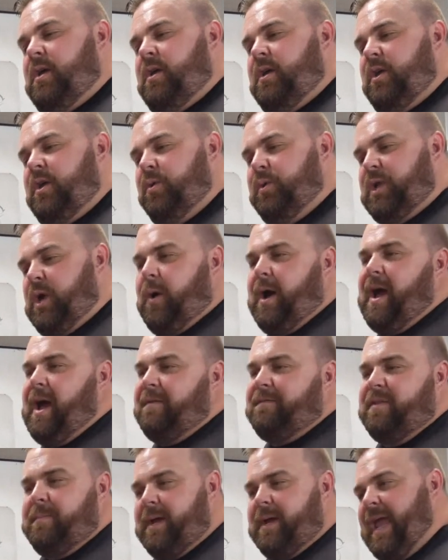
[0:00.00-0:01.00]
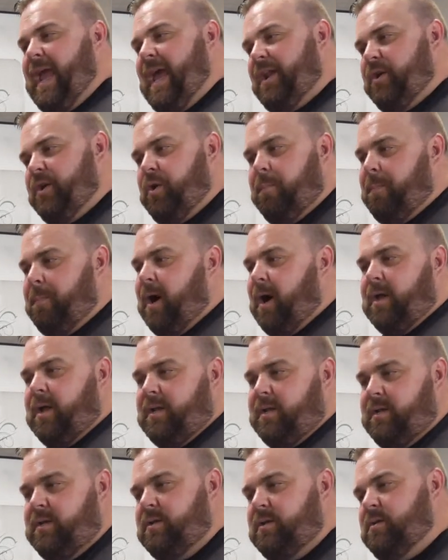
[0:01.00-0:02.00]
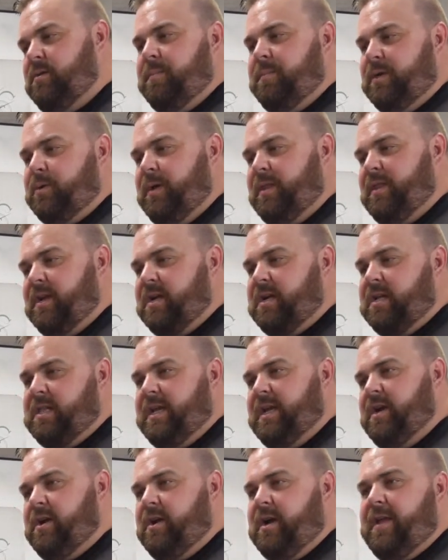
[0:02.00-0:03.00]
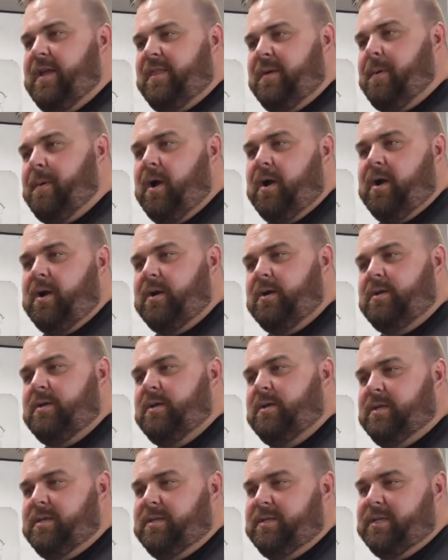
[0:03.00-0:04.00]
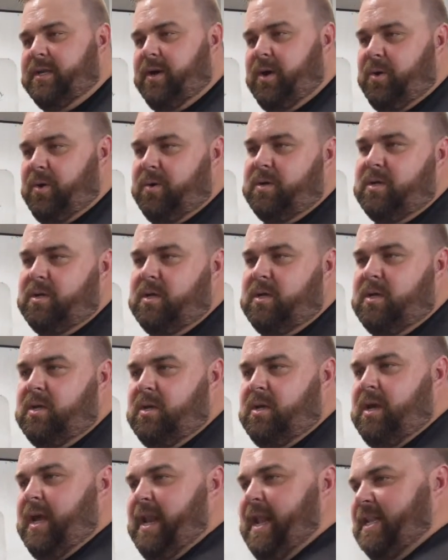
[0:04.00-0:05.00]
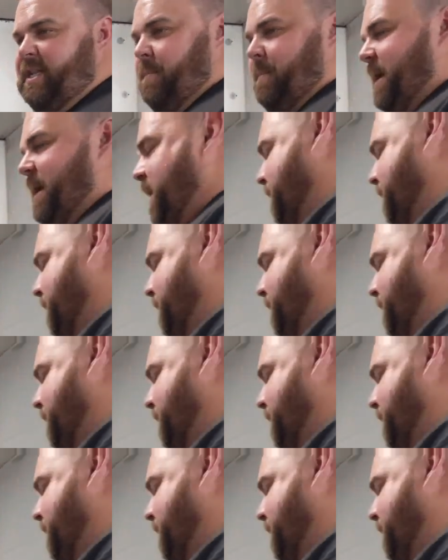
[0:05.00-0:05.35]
You don't have the mechanical bond between the clear and the part, so it ends up being a